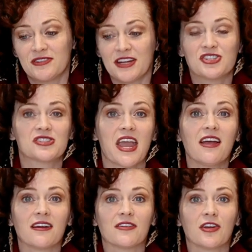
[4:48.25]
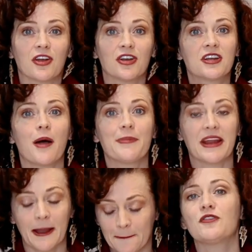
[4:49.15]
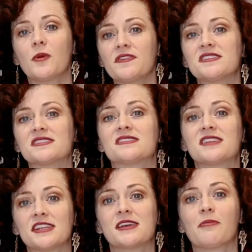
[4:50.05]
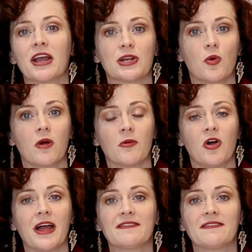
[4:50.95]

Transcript: They just care. They're a good company. If you want this to suds up like normal,